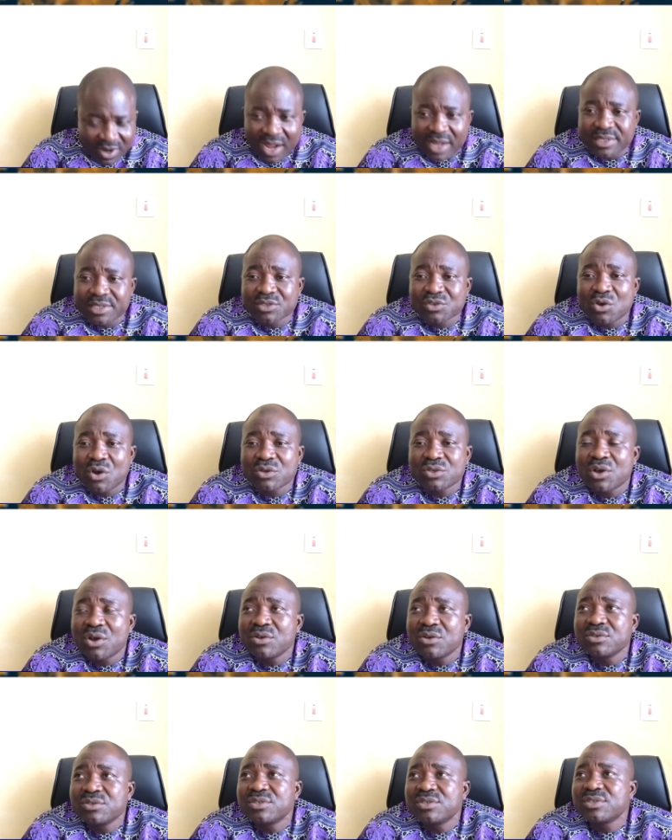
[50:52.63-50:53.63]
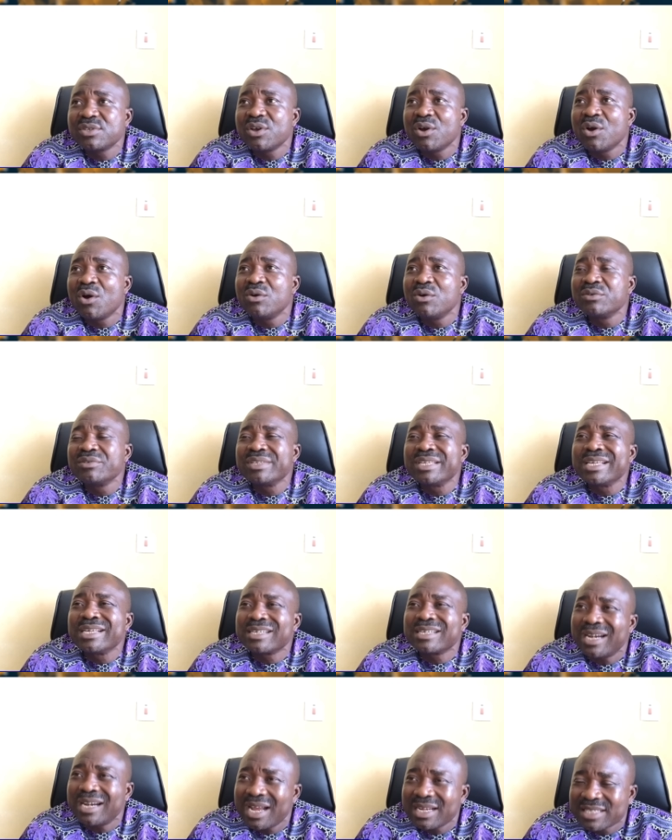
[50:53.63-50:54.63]
our discussions on the
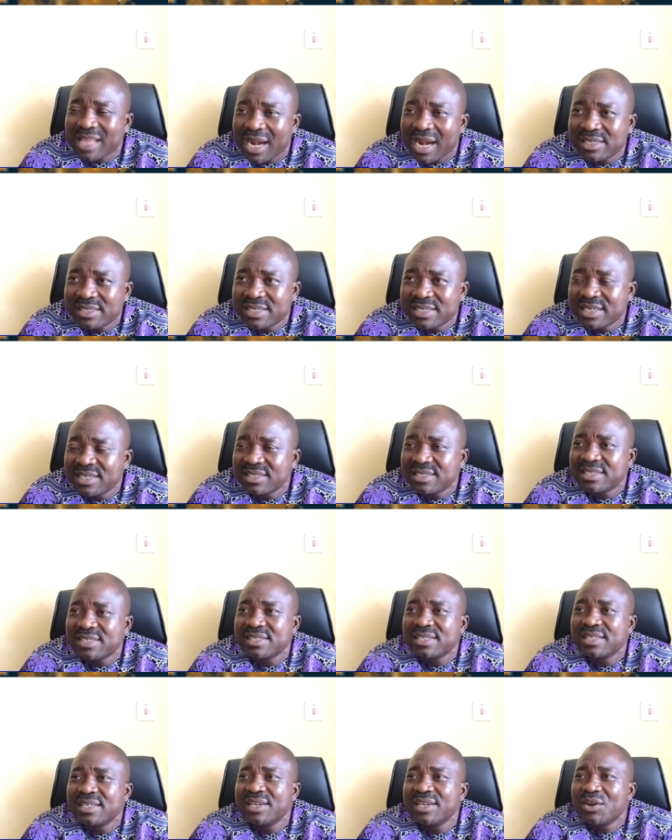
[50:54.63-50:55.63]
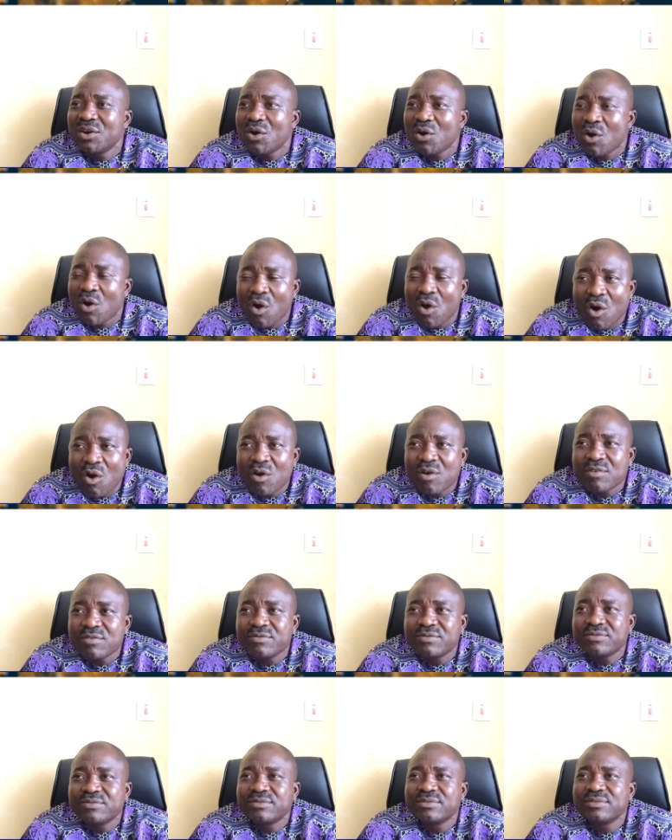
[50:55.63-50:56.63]
characteristics
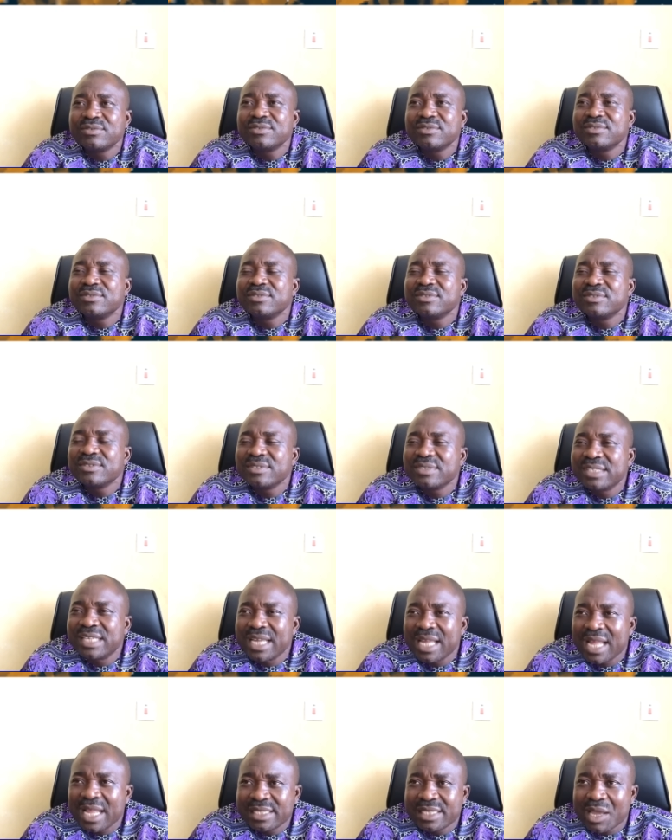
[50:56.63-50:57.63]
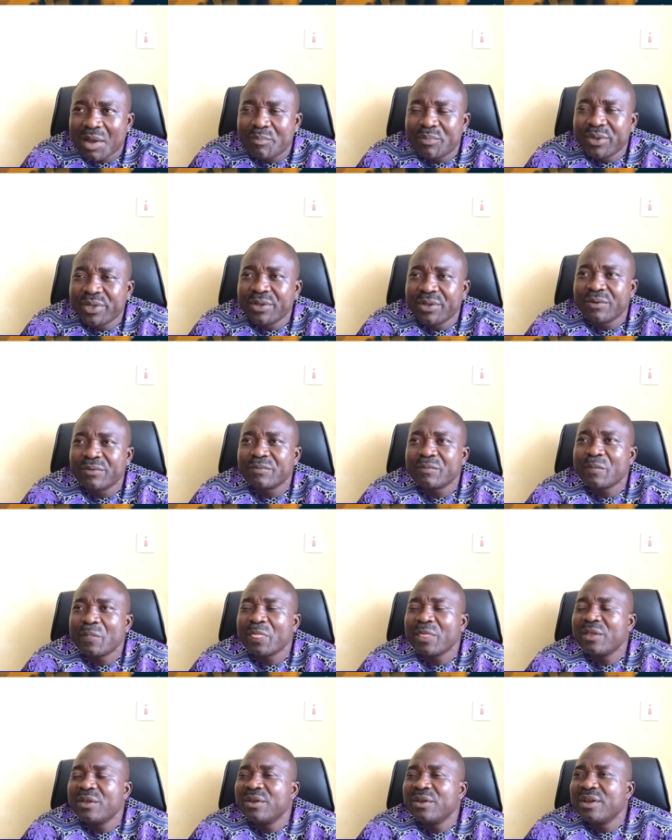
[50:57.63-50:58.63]
of the entrepreneur.
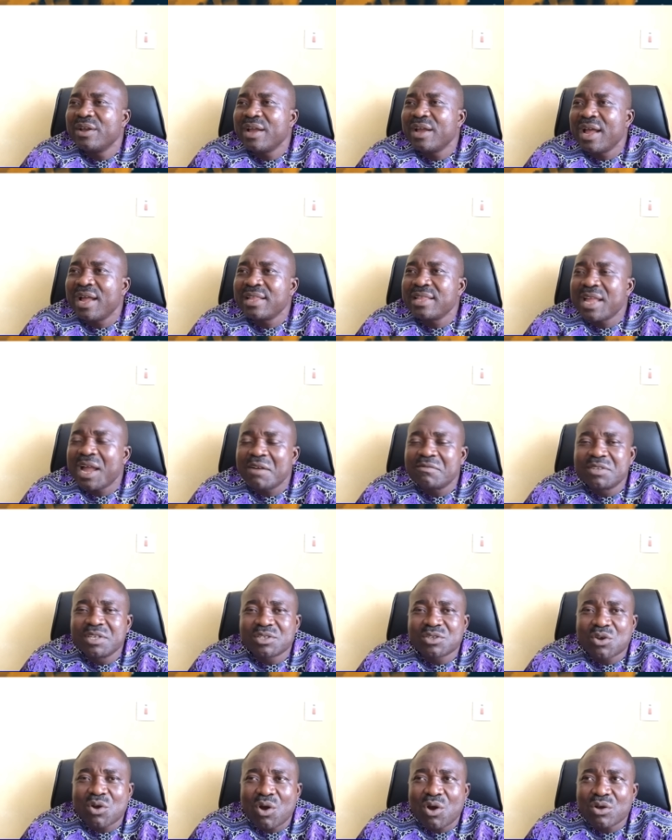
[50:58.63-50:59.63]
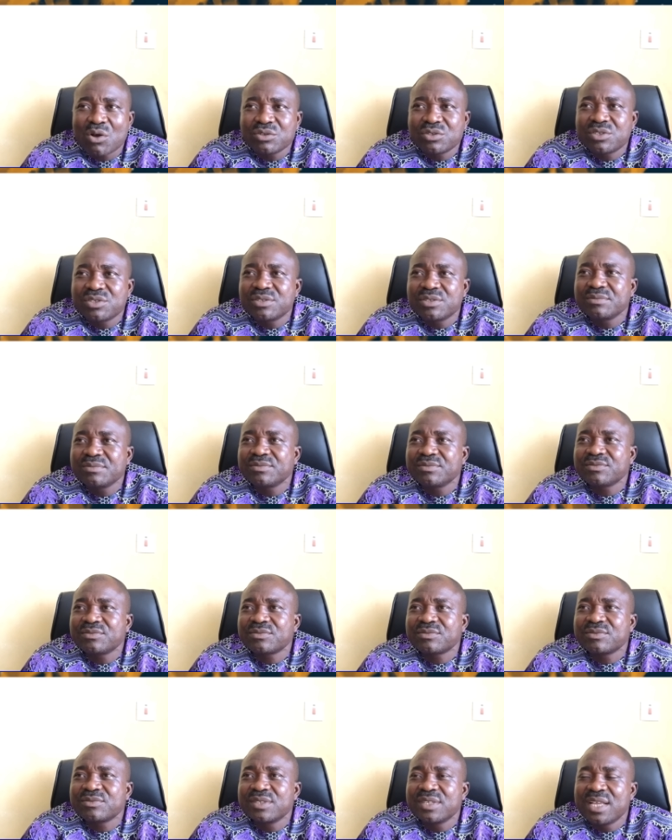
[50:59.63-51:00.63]
And I've discussed
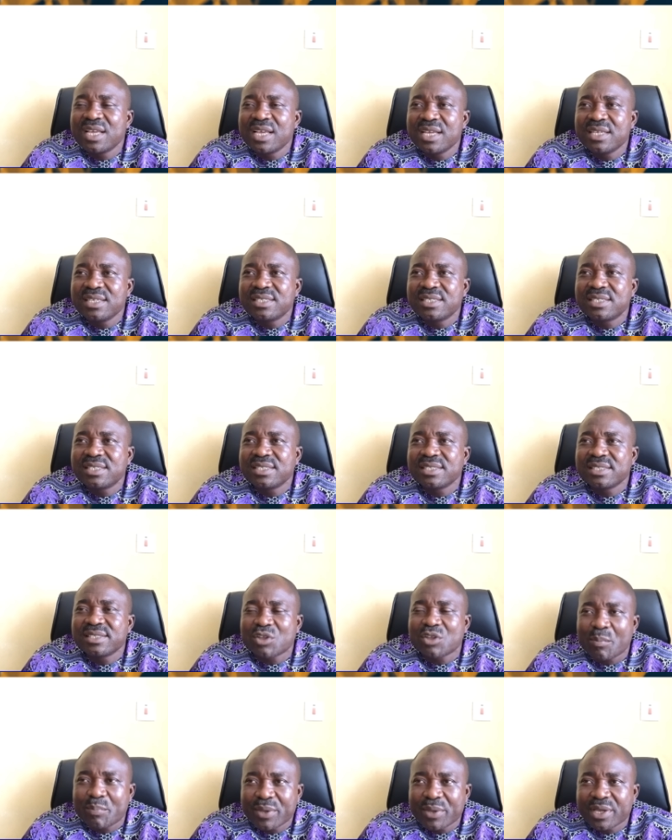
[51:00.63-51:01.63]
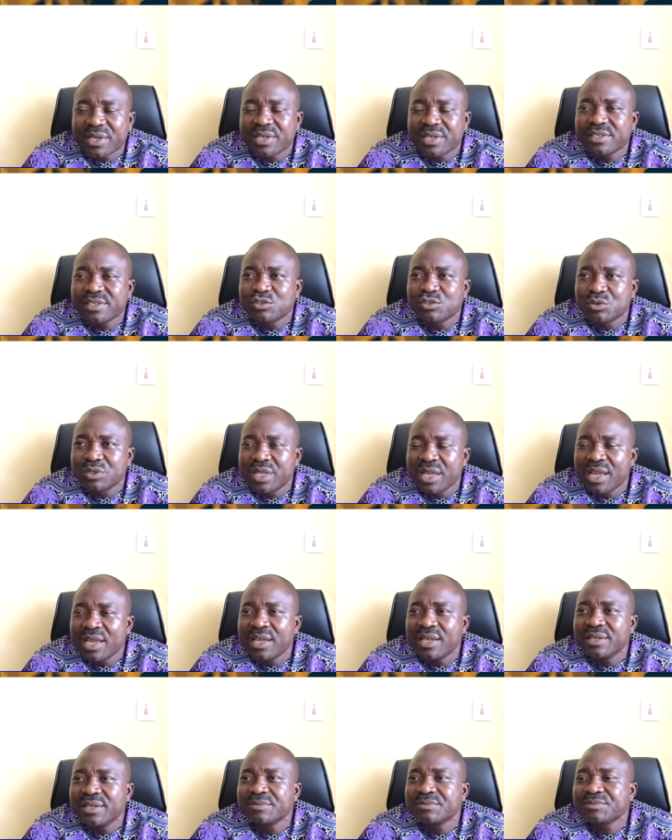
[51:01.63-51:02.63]
this topic
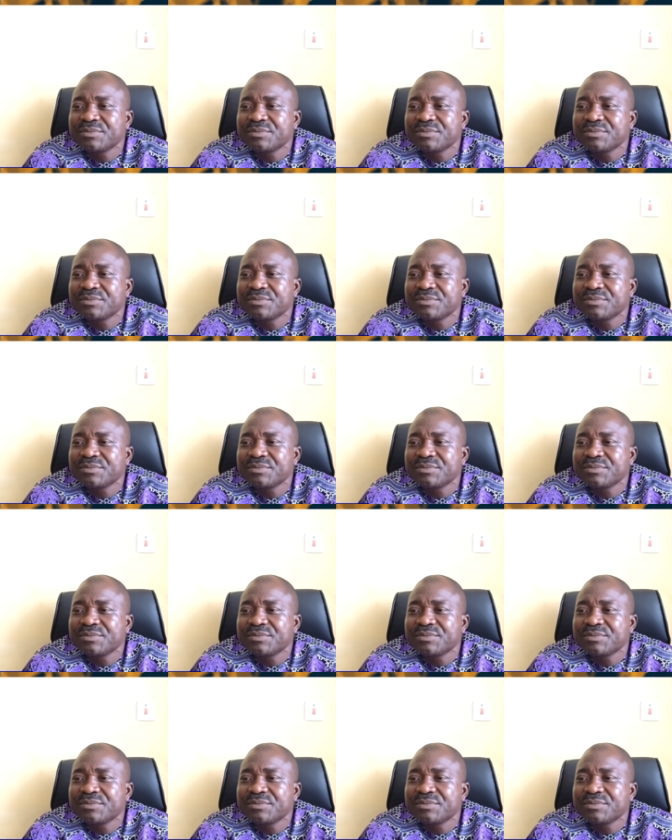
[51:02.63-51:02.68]
today